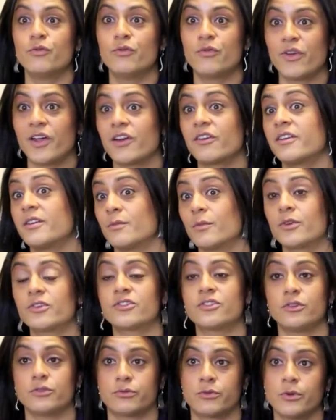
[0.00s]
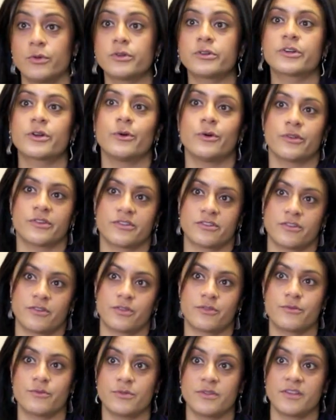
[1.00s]
very emotional roller coaster
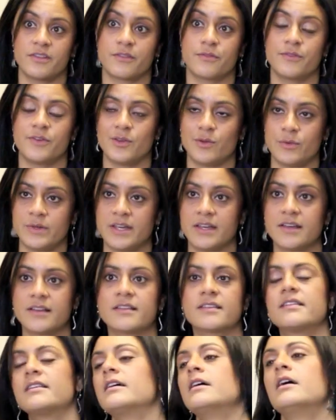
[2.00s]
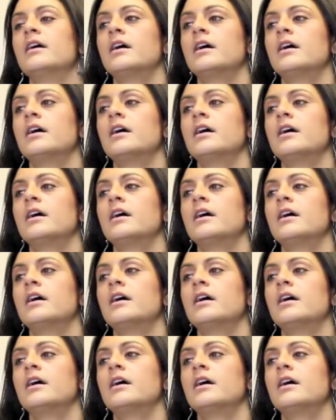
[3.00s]
through these few weeks.